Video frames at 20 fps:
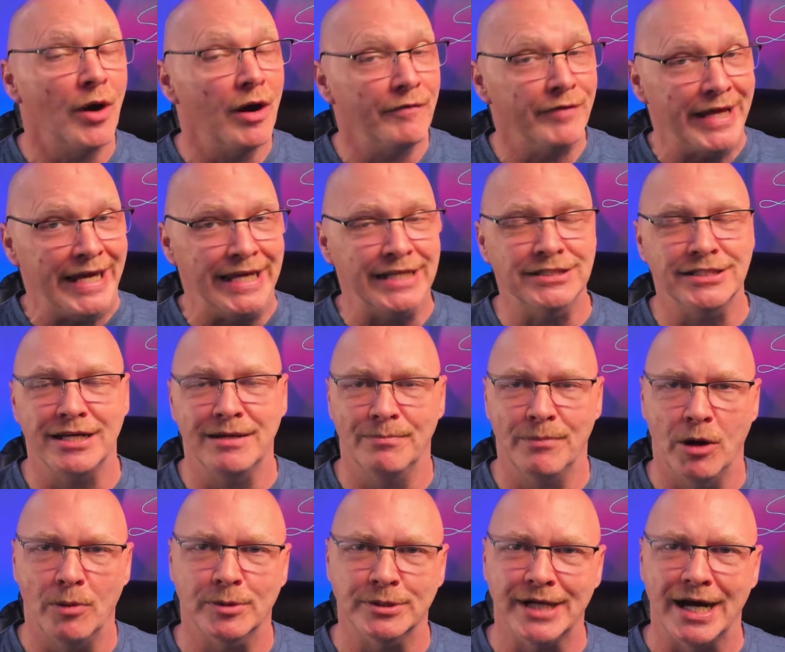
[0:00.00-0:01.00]
of the Helium
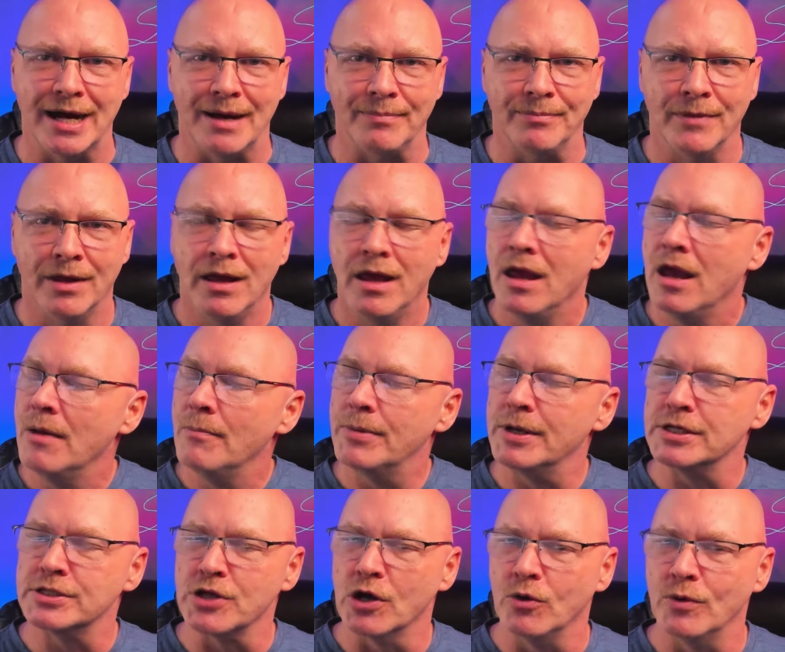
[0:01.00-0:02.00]
Mobile app. But
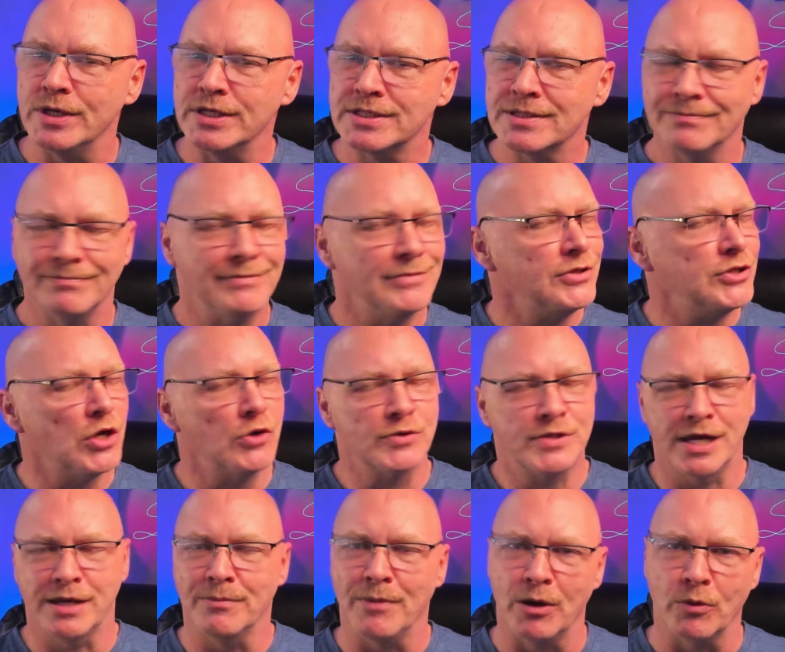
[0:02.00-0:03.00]
as always, don't
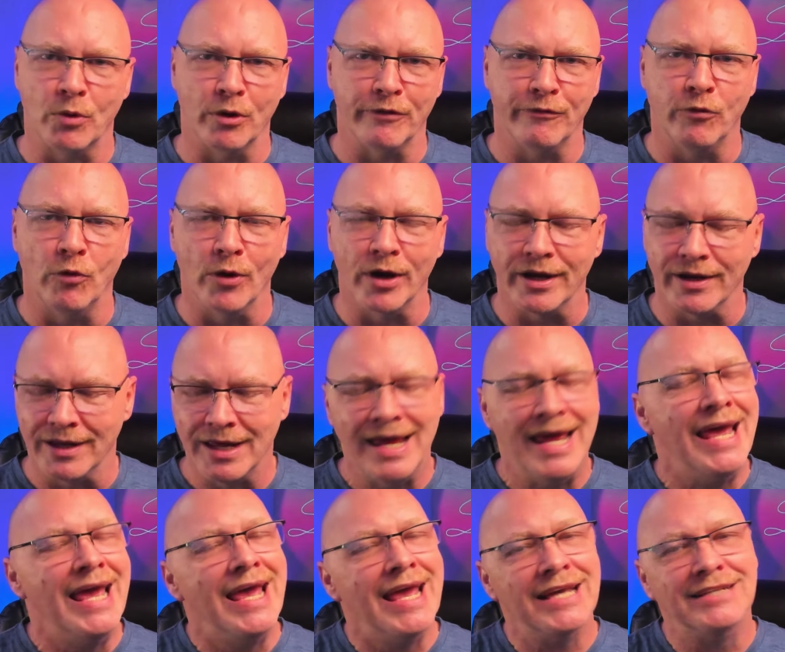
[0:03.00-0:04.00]
take my word for it.
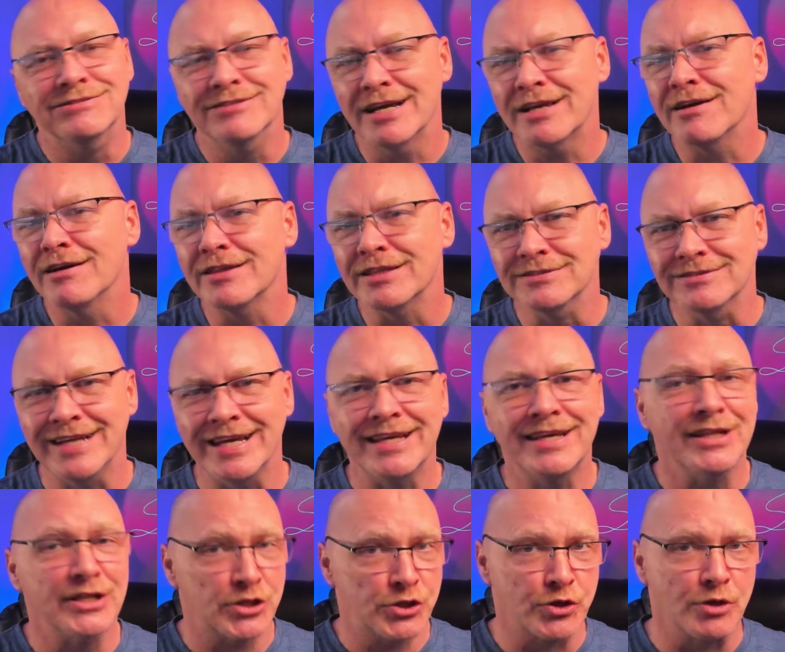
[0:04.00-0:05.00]
Click on the link
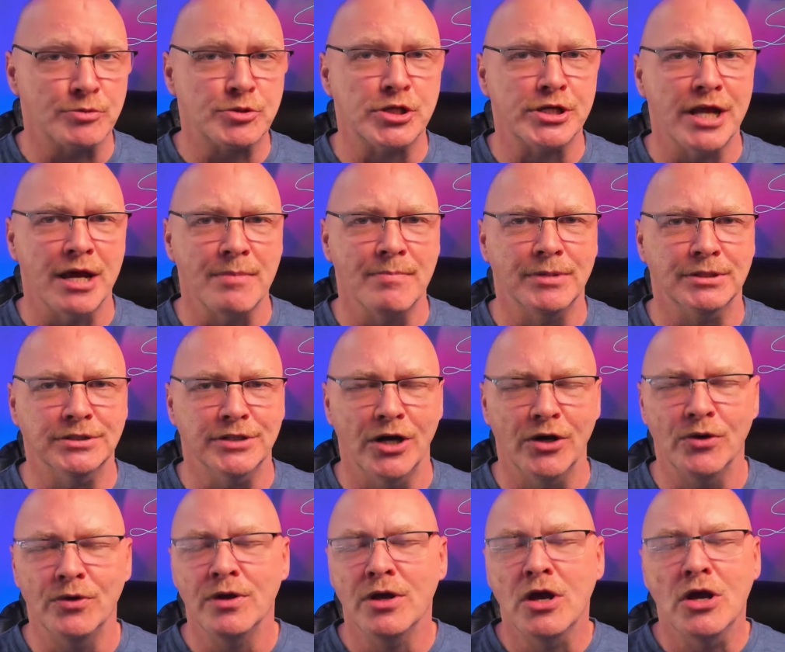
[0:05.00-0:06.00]
in the description down
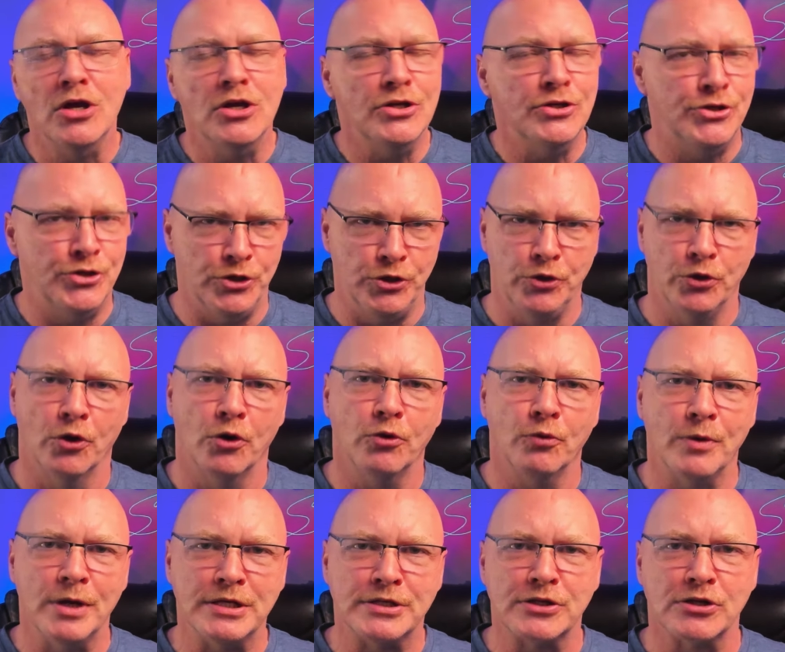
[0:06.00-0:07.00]
below, do your own
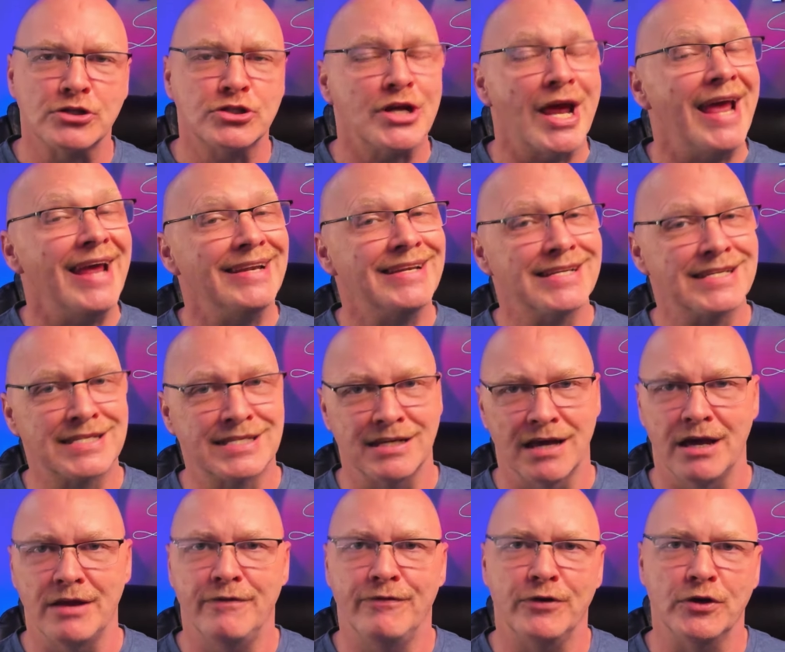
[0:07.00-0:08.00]
research, and
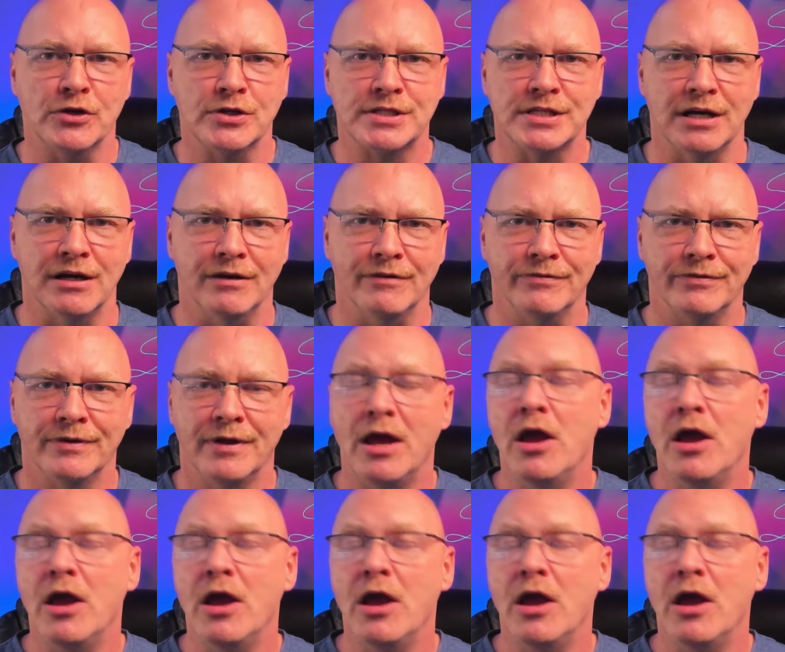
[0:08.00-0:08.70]
decide for yourself.